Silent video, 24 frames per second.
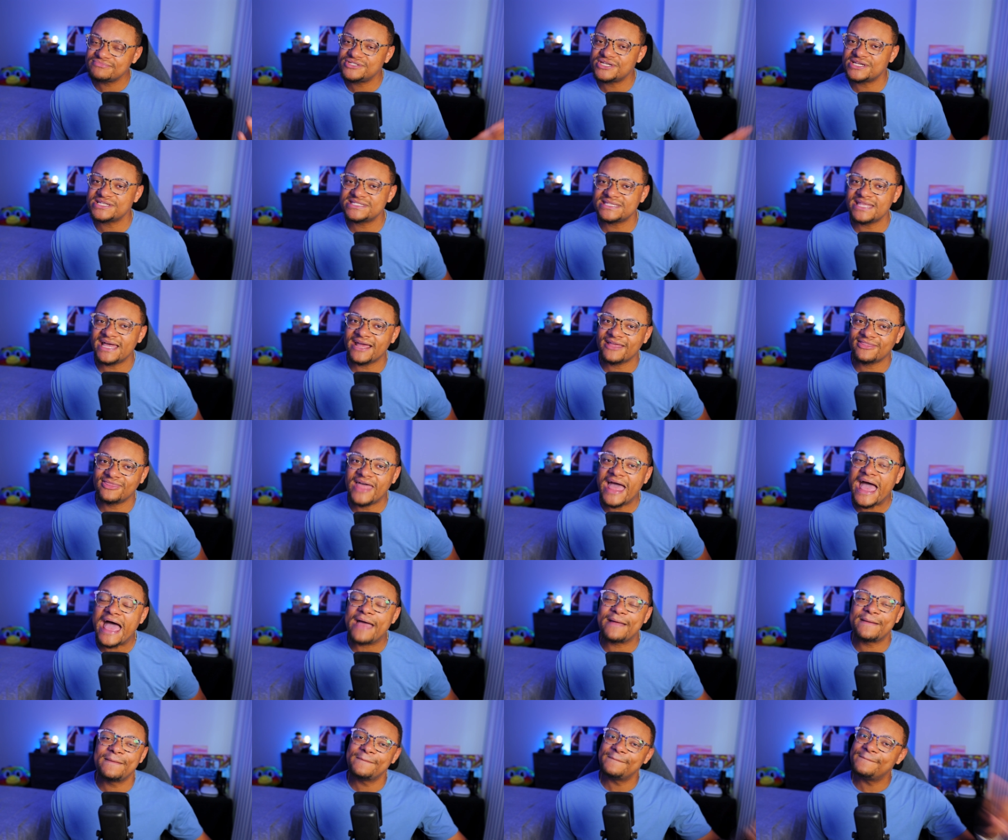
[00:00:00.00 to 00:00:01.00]
just like
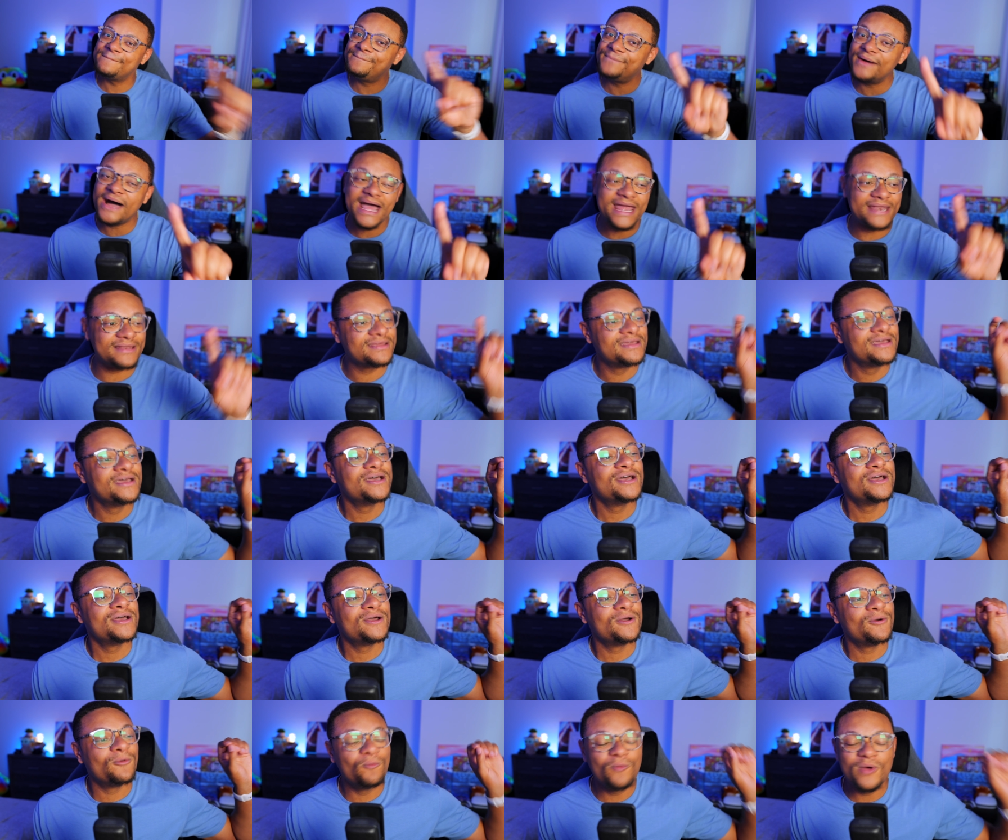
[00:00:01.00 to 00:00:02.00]
that. But
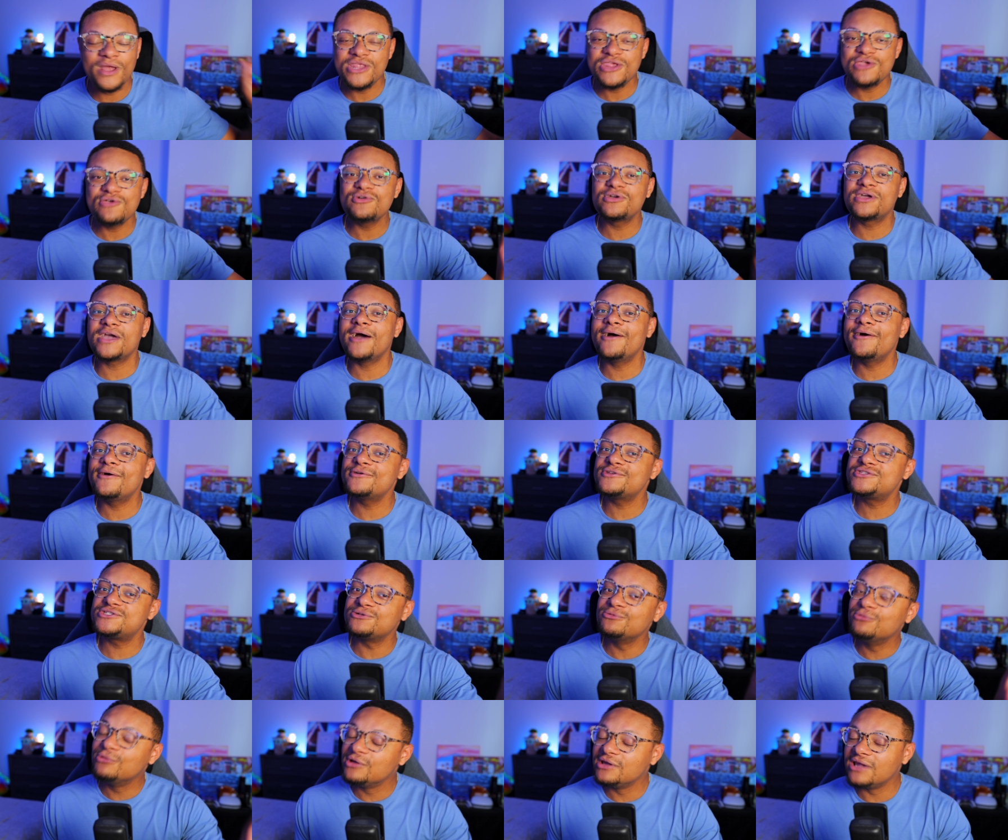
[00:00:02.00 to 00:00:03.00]
when you go
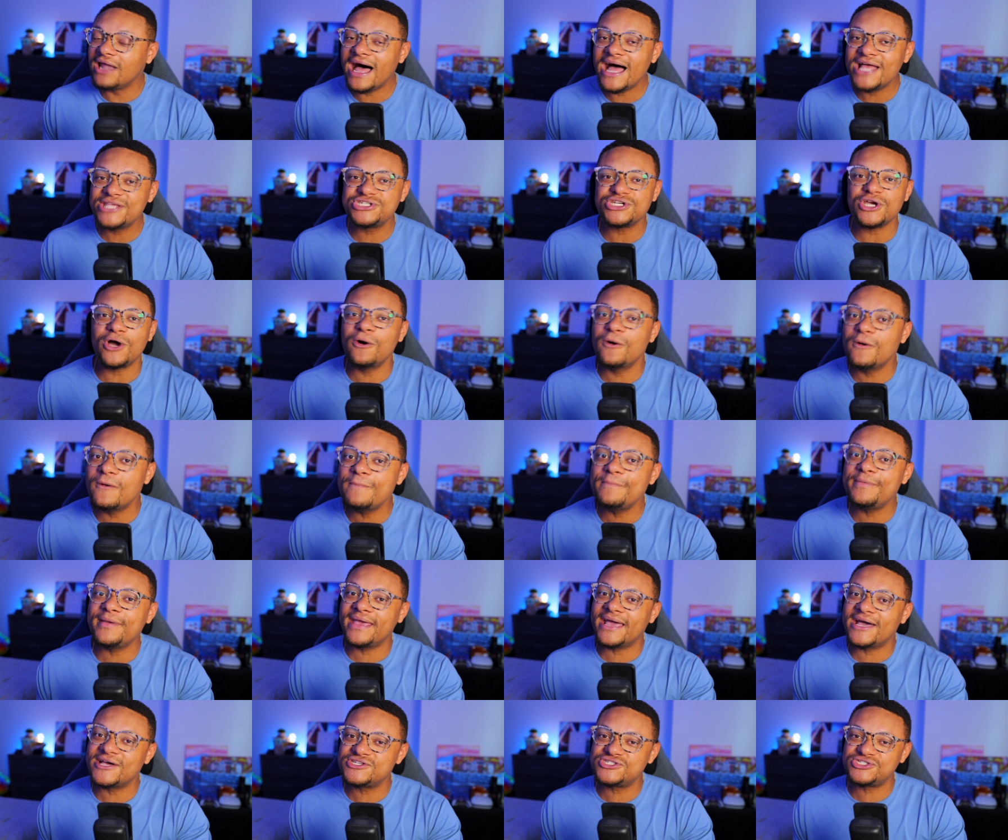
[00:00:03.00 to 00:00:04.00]
to Launch
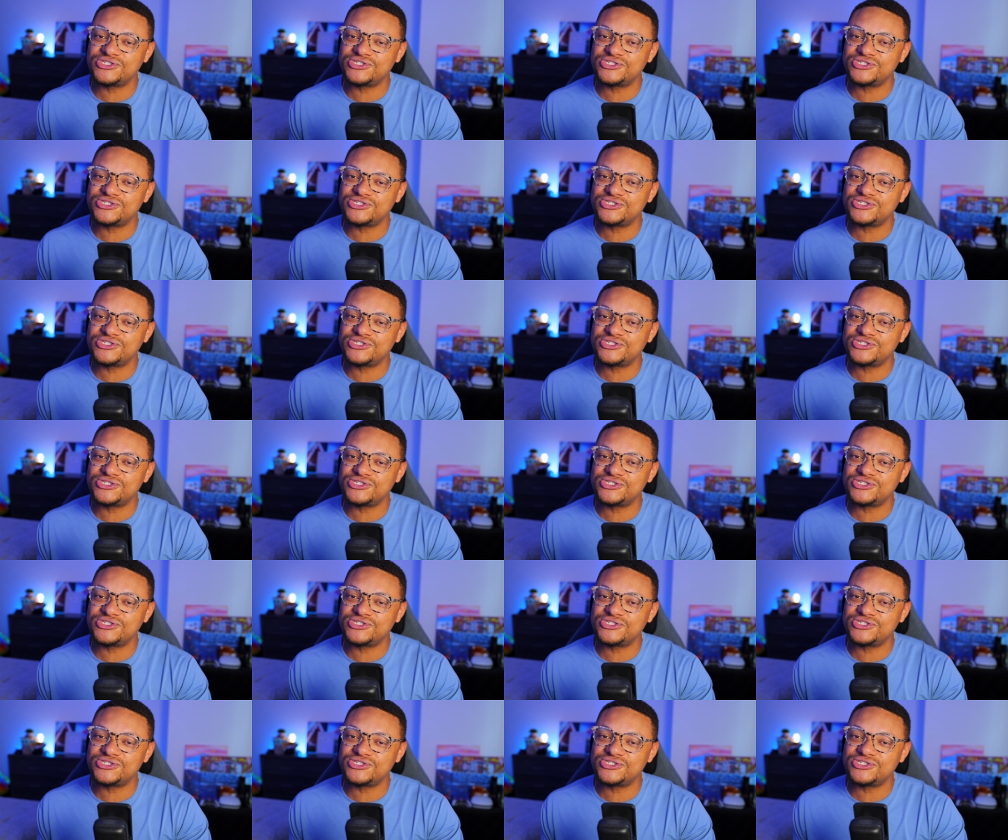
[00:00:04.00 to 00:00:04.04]
OBS